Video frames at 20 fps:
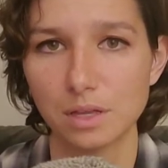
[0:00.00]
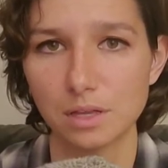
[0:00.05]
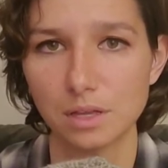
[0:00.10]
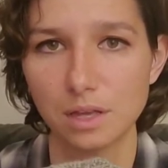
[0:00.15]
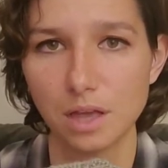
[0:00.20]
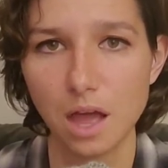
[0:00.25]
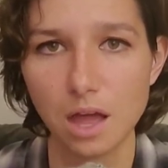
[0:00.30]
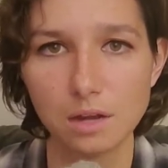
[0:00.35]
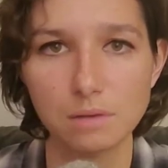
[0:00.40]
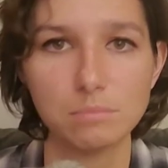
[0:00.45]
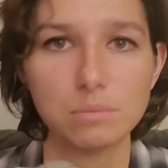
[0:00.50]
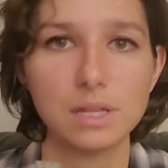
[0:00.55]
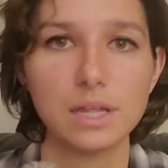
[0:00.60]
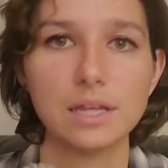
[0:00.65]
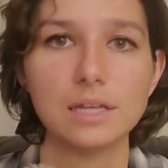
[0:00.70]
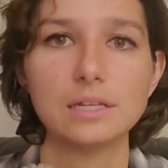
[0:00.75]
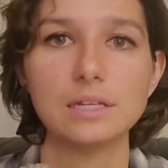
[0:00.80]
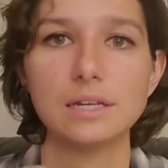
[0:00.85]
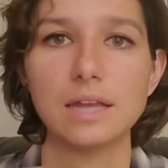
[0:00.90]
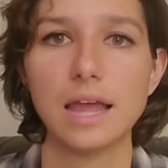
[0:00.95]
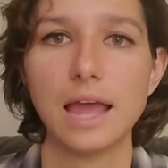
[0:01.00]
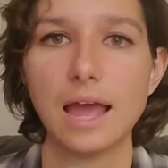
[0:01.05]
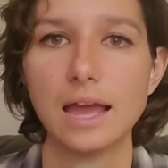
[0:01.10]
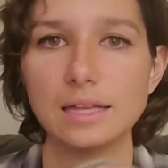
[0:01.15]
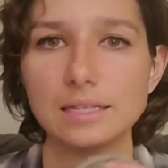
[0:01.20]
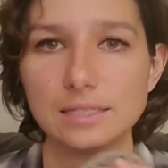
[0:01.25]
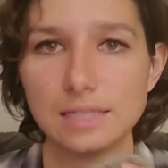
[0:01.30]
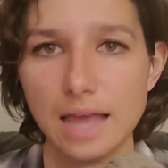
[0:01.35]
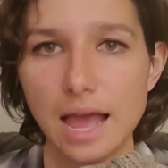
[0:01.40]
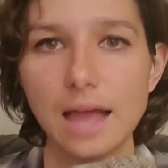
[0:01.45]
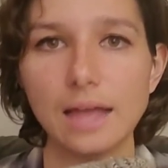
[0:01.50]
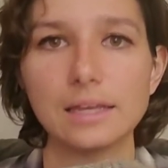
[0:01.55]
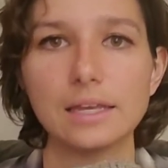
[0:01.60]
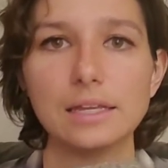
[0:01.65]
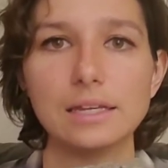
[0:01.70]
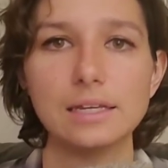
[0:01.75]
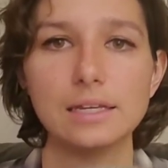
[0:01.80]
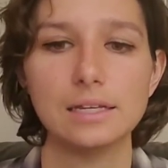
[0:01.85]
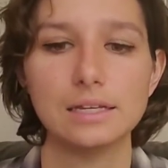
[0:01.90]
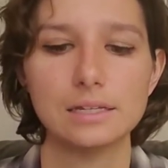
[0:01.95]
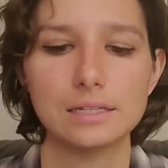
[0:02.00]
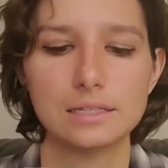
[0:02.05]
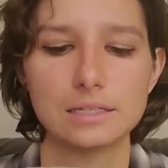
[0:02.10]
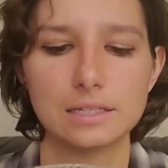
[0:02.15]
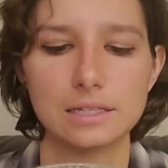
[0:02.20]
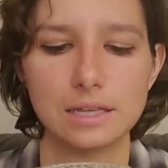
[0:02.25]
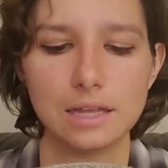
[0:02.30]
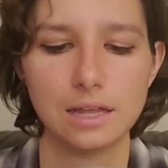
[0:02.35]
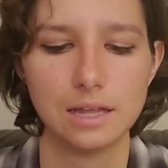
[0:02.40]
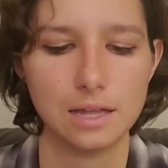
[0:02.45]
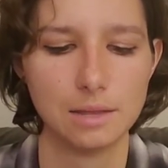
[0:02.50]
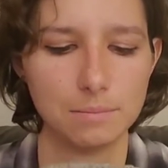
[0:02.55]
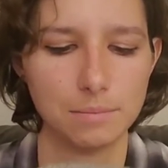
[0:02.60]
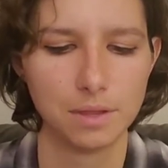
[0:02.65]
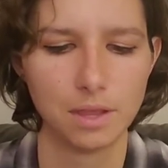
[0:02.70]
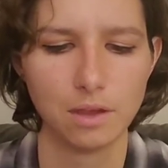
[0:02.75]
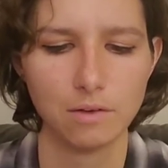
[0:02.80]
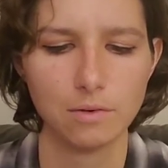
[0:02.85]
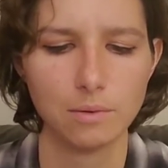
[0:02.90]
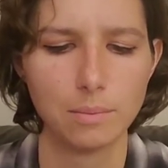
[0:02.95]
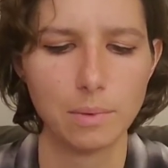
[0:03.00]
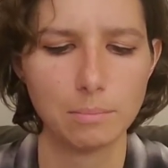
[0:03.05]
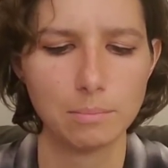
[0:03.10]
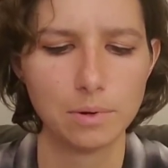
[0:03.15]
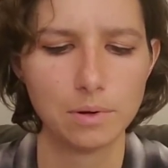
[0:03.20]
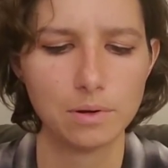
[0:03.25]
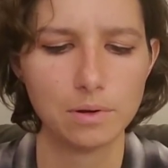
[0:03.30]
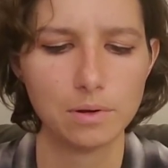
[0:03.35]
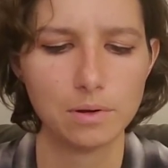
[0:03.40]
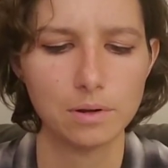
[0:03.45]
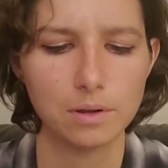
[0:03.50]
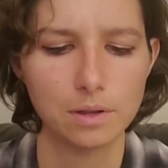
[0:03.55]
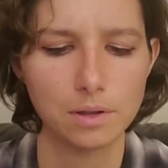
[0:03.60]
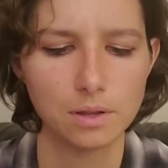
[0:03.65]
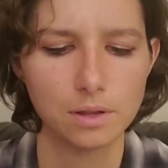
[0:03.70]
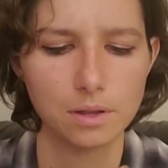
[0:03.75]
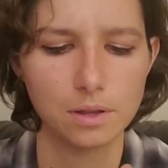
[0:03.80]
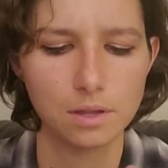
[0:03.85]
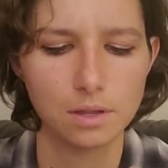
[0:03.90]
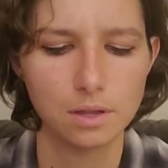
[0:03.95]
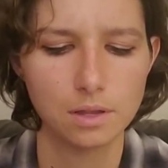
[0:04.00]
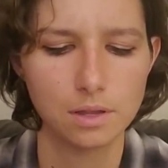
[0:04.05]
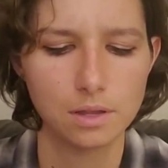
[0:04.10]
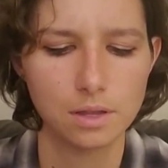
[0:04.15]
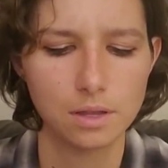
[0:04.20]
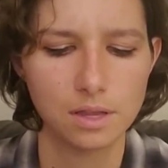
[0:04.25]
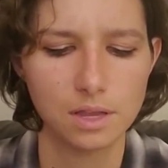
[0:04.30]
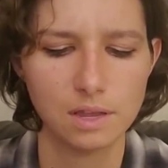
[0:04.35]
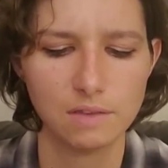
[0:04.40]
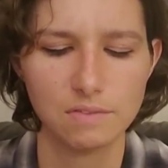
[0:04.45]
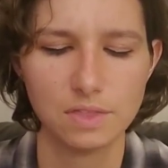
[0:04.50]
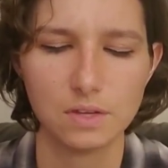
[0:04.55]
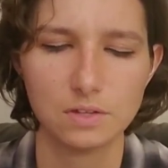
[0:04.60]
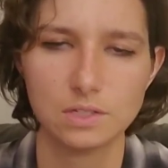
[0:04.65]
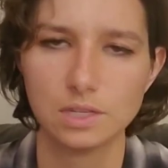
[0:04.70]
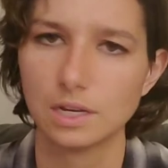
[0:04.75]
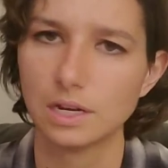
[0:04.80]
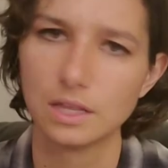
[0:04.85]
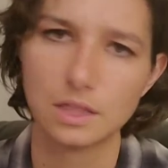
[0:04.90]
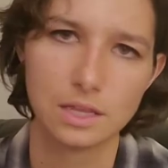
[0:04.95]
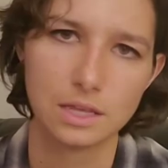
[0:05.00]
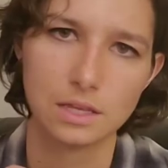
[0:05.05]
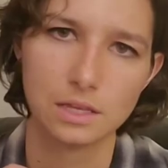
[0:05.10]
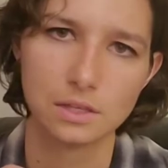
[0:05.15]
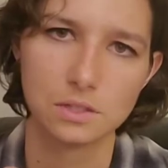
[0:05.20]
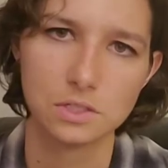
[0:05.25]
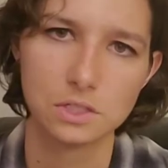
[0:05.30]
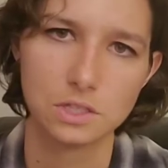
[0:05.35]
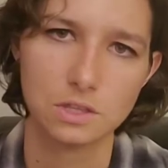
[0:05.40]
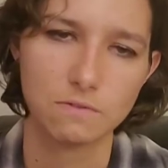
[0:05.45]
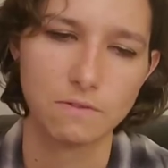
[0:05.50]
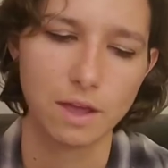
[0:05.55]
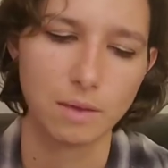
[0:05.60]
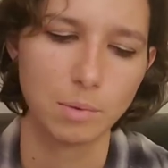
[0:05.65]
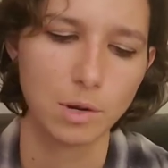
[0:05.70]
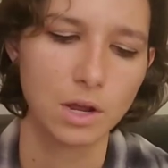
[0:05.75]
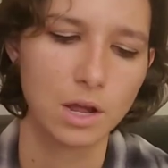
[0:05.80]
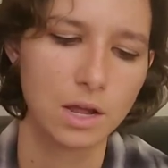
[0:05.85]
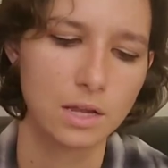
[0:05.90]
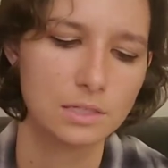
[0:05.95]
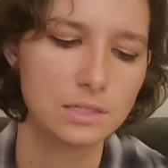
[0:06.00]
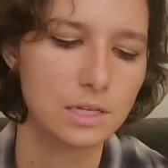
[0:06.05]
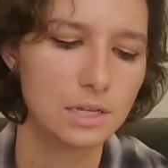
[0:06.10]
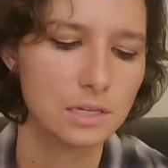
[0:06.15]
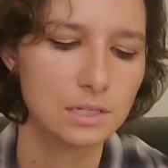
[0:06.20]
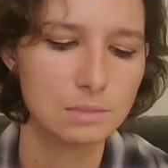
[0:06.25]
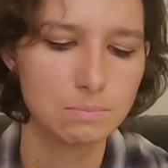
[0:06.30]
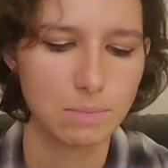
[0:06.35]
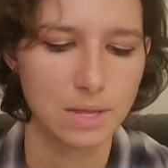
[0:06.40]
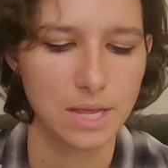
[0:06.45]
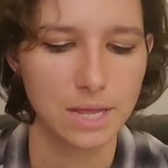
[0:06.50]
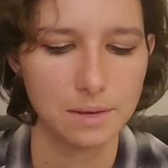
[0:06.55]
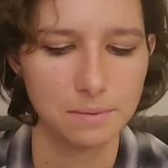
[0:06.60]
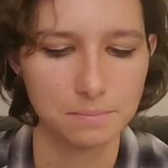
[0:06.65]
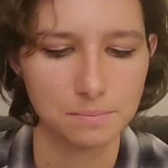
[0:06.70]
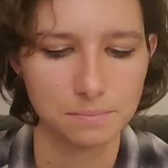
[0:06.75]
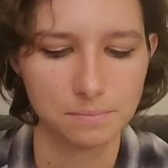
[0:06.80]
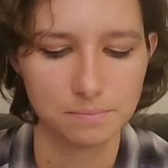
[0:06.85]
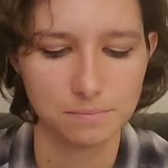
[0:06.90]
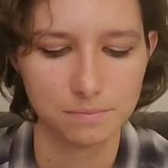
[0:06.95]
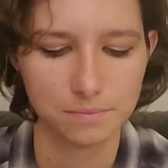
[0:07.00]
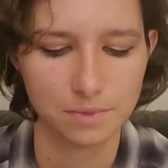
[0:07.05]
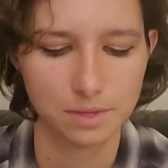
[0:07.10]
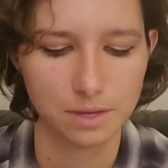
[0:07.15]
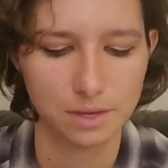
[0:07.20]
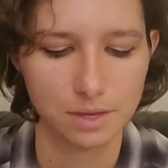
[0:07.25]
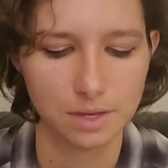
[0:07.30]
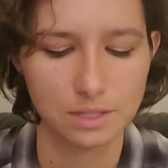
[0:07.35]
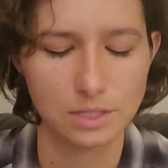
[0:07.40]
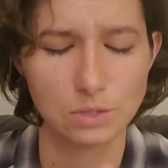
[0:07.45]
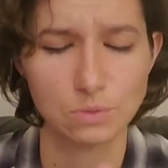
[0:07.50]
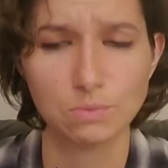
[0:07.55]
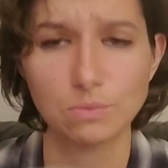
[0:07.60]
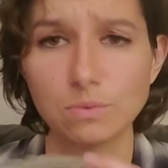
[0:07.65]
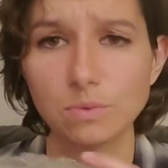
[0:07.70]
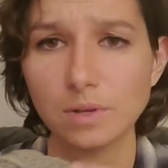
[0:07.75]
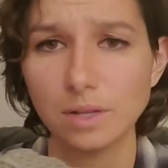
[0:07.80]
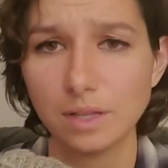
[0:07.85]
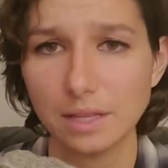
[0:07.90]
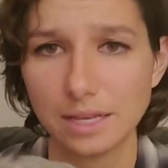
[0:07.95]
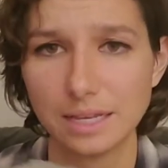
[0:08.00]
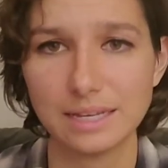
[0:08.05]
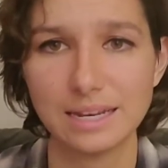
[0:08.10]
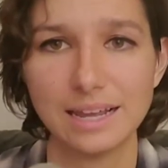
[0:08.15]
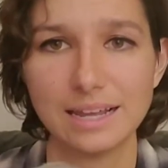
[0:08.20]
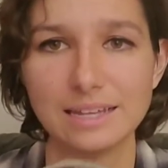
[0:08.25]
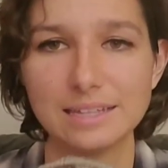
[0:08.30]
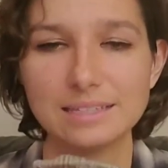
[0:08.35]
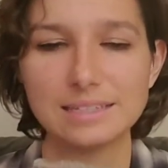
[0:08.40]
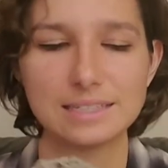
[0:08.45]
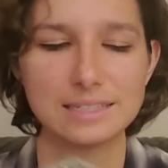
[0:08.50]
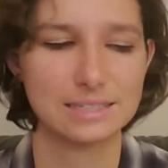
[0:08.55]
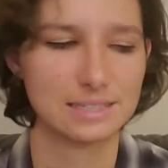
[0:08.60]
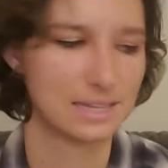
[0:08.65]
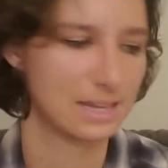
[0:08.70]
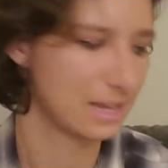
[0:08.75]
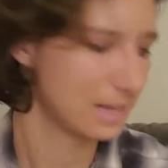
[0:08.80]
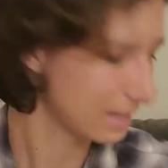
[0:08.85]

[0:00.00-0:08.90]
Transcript: cotton blend, and it has yak in it. Can't remember if there's anything else to the fiber content, but it's really nice,